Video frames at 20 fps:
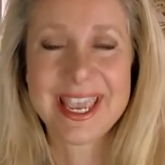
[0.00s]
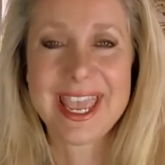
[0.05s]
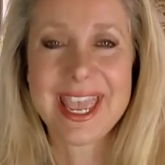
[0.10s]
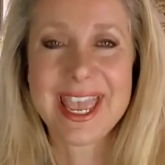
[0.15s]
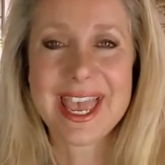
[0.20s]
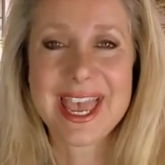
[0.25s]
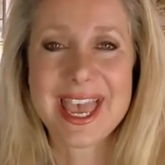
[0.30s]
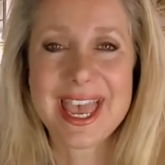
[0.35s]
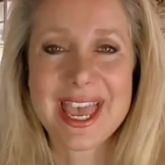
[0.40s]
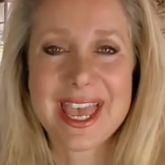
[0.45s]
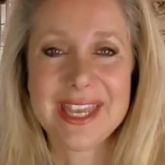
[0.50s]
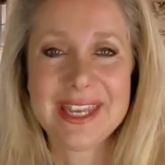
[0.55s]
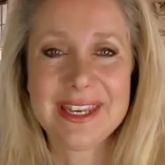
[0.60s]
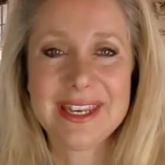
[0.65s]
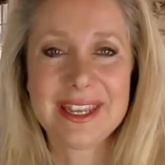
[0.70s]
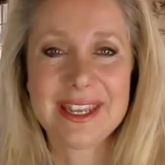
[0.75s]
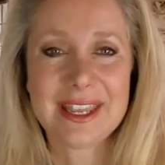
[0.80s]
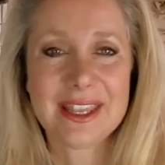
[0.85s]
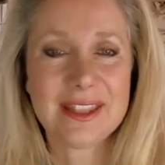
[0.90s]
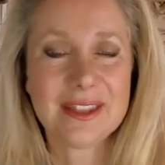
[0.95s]

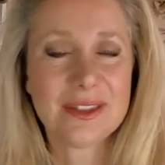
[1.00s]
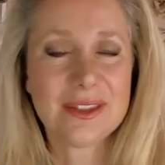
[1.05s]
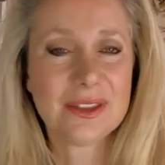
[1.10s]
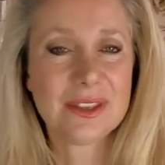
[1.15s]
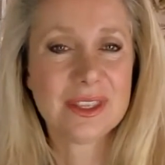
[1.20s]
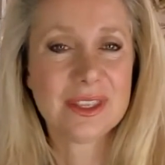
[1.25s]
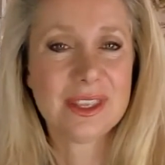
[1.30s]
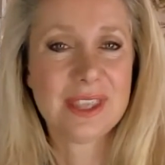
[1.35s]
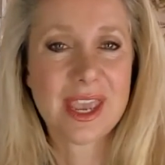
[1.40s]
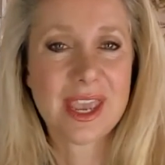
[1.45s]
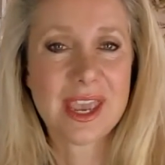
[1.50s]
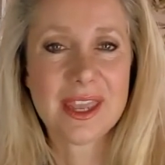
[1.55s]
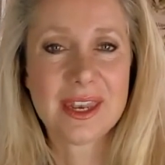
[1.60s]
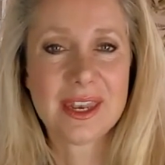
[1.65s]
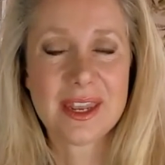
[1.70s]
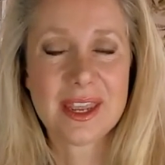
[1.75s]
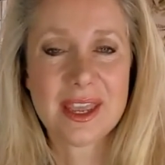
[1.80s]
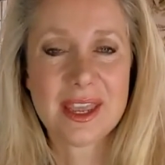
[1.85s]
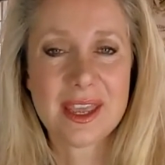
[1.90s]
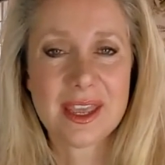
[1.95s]
and
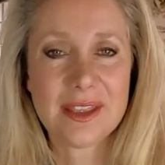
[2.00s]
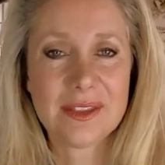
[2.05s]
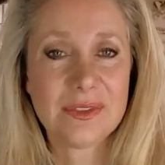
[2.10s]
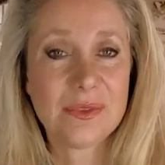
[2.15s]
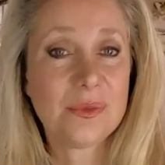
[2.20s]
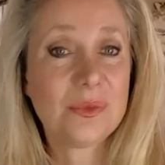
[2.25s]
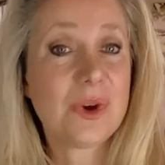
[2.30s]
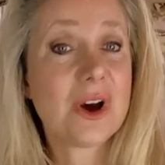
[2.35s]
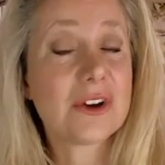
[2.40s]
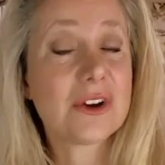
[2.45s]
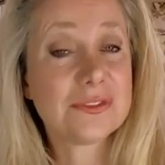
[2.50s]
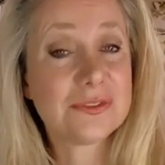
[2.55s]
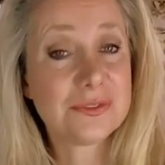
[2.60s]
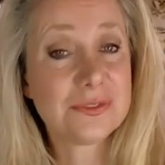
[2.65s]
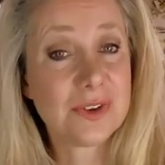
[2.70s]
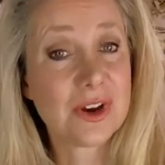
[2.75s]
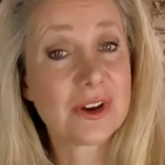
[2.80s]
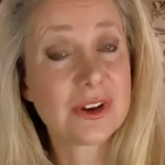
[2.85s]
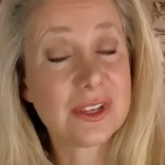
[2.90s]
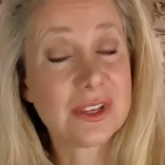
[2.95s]
get uh, our,
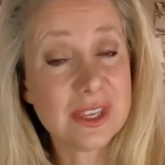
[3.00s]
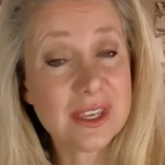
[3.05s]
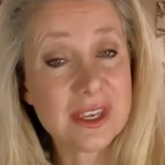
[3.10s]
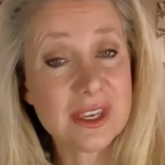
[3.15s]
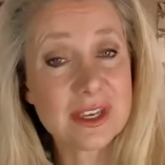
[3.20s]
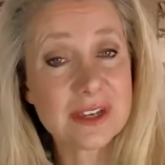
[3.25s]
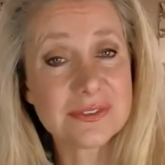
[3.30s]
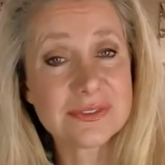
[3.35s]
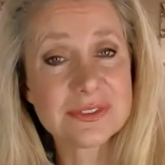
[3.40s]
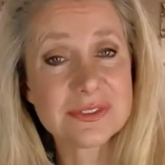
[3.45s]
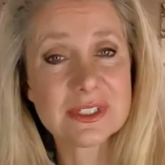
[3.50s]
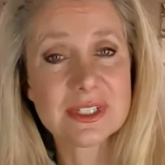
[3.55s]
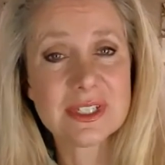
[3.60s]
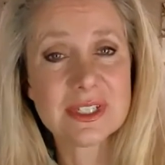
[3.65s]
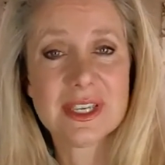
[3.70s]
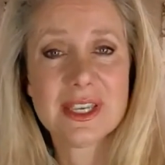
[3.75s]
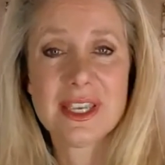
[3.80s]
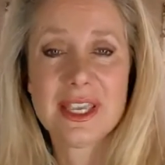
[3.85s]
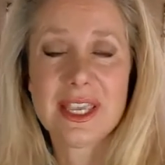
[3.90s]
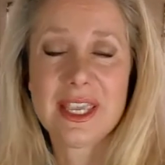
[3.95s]
our gift
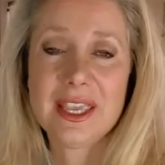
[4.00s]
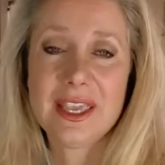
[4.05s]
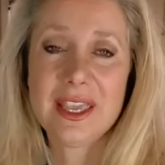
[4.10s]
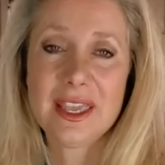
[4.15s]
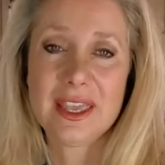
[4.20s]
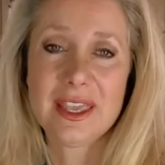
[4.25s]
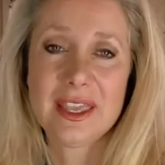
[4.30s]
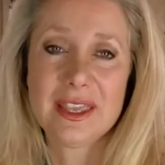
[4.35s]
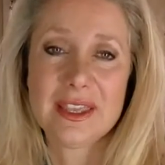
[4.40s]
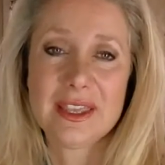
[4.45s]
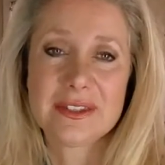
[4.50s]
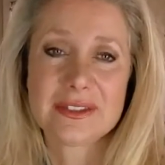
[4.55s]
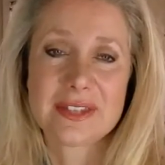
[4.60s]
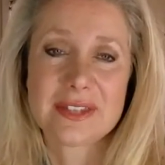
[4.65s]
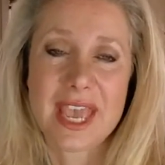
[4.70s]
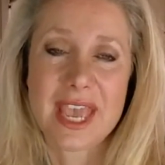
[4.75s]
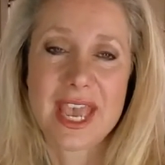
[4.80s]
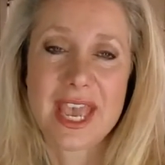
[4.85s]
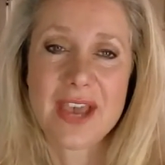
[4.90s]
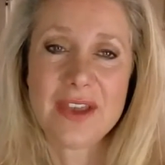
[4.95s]

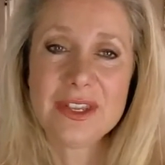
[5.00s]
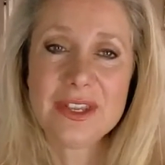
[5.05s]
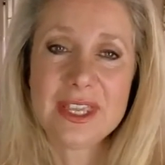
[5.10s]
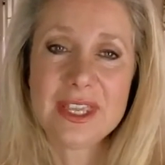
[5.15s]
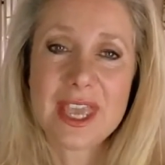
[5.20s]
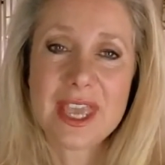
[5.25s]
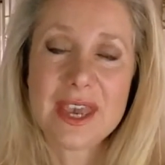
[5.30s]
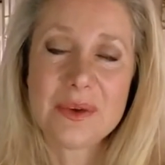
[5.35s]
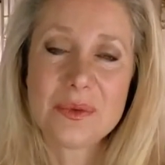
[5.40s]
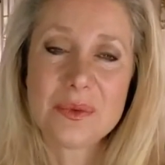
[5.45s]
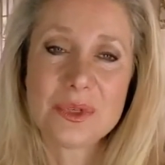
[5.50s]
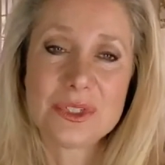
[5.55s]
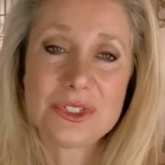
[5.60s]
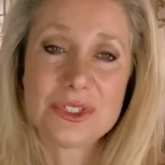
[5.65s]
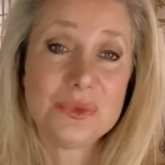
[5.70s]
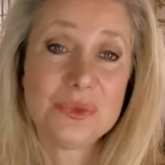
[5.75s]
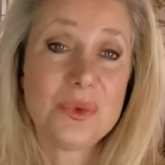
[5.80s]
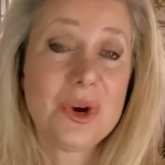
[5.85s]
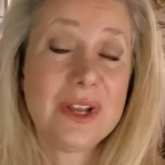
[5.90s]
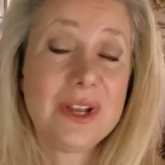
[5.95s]
is how to get
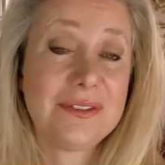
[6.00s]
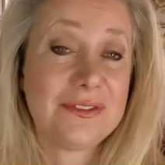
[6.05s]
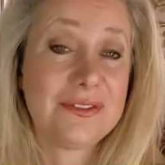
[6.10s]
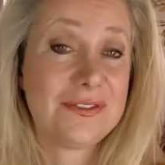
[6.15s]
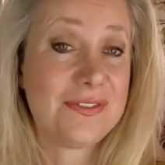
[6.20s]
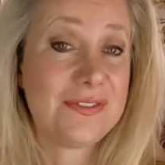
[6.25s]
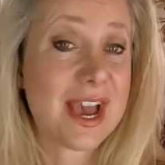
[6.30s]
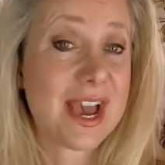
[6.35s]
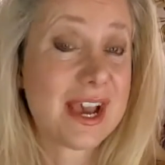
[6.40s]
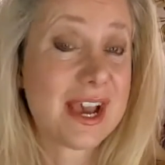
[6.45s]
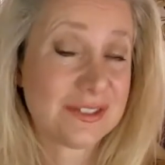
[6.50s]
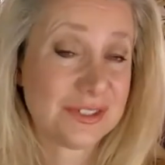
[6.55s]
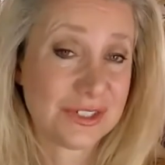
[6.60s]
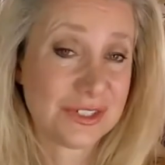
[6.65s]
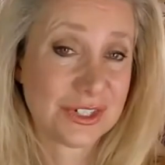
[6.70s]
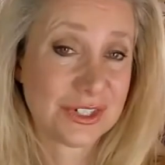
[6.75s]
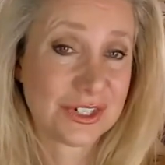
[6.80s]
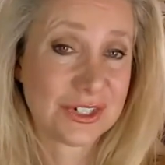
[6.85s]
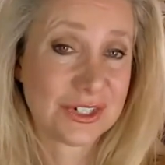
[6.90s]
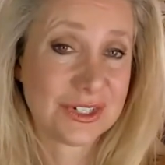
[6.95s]
what you want
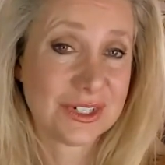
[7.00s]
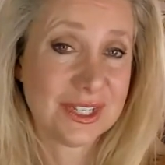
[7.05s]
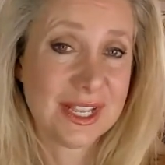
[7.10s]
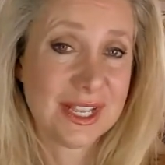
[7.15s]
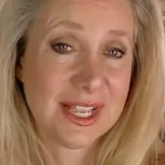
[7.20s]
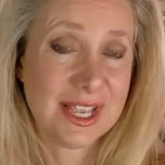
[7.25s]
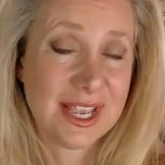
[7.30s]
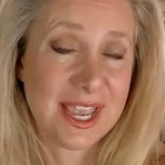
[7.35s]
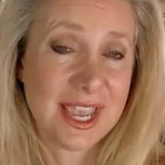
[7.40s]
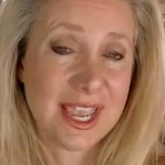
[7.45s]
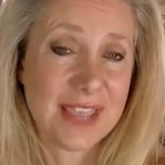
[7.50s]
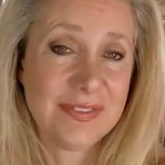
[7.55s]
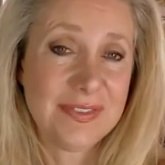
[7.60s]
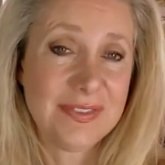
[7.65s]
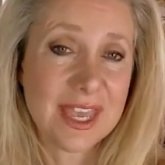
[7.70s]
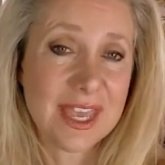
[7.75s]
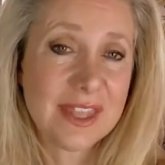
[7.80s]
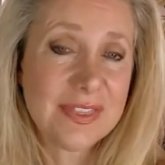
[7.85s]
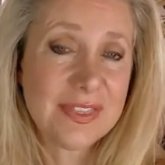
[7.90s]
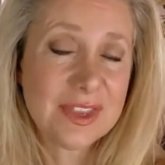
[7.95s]
faster. And
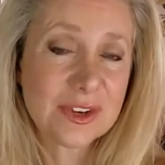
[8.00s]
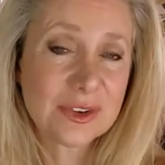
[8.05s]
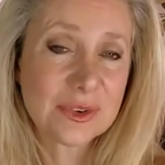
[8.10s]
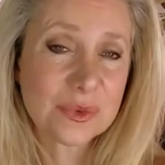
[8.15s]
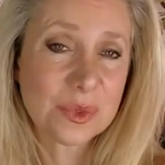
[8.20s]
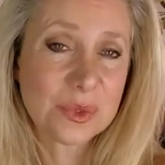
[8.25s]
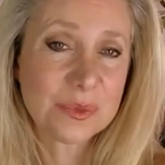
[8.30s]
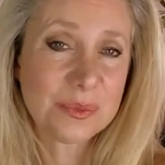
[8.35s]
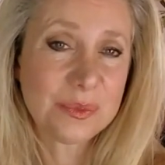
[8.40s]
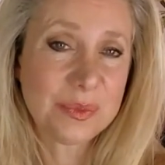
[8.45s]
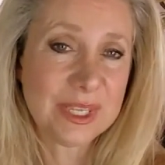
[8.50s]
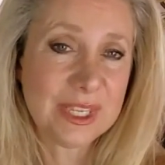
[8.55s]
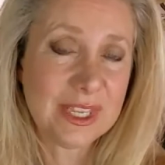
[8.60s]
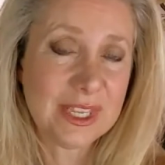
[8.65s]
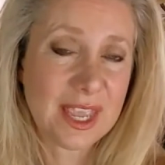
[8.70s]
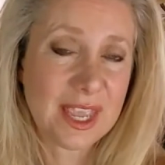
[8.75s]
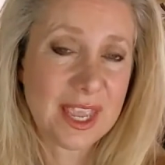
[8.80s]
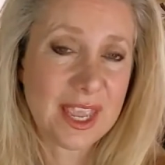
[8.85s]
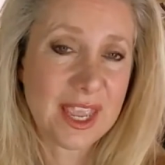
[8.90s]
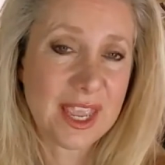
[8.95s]
then there will
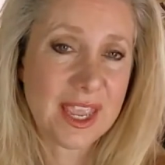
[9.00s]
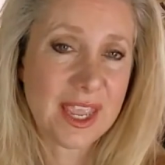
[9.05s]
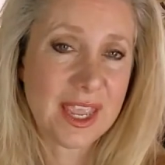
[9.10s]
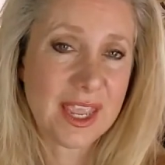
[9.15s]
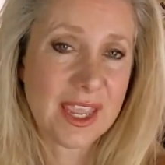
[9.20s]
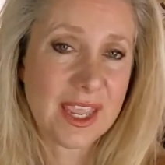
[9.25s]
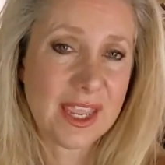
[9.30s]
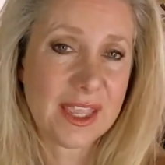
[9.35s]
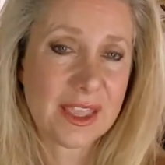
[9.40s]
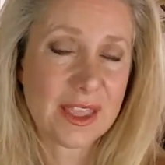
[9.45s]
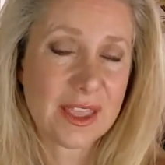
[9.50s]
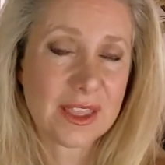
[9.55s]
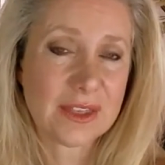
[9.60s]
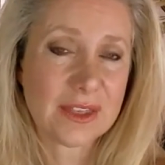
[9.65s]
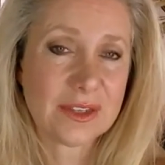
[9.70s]
be a,